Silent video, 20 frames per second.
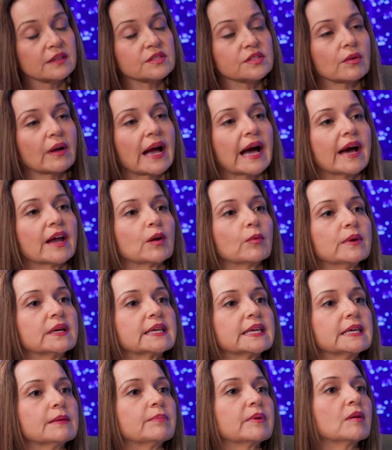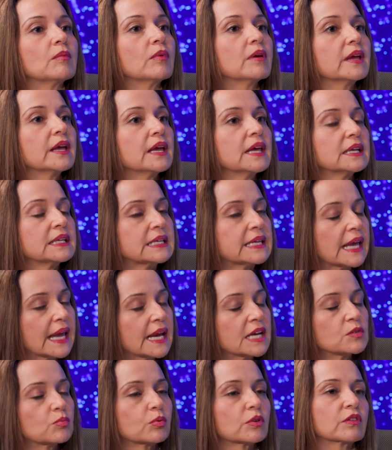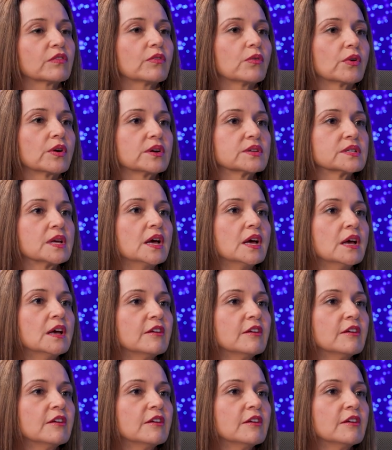And so how do we keep an engage workforce